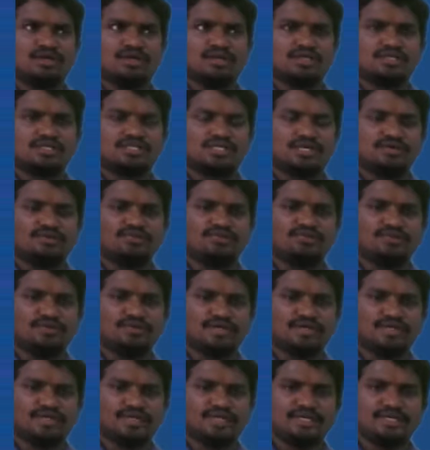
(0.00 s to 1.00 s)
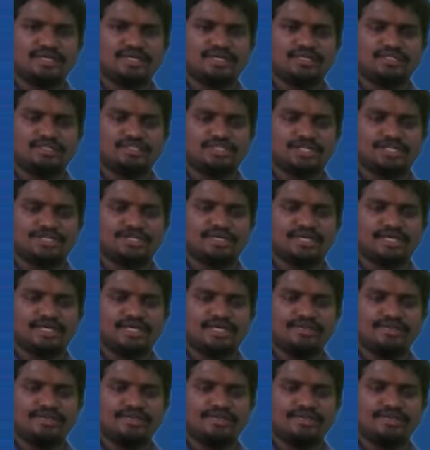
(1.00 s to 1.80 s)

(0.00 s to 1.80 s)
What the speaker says: software generally